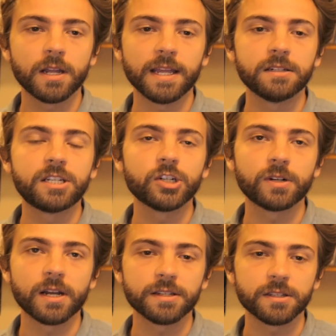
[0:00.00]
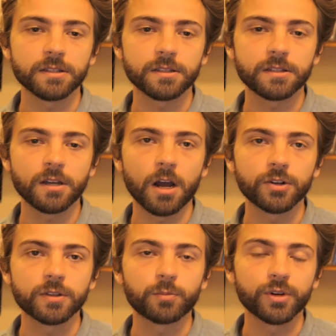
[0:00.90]
and tyrannizes
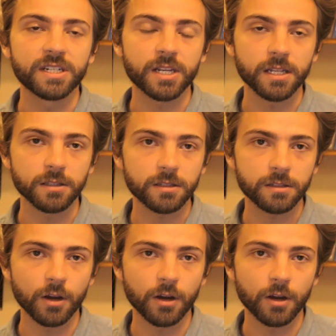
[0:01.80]
under the pretense